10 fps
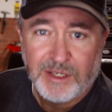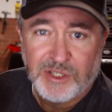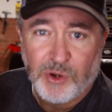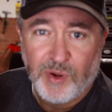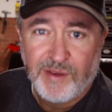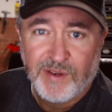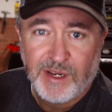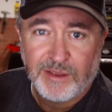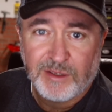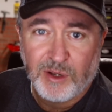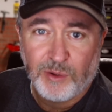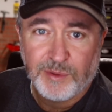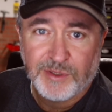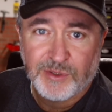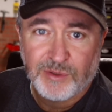So even in the
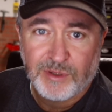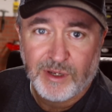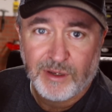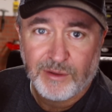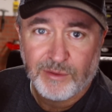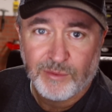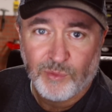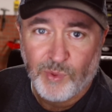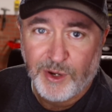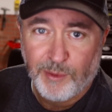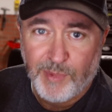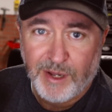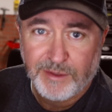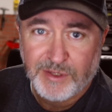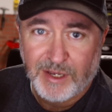coldest winter
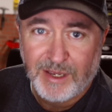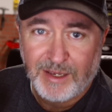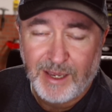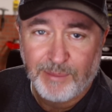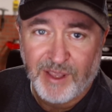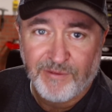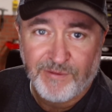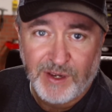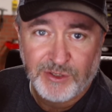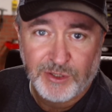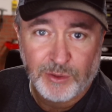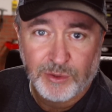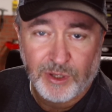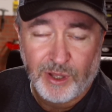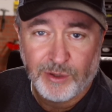months, I can keep that face
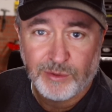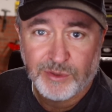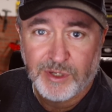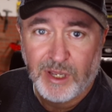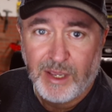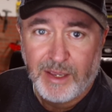shield closed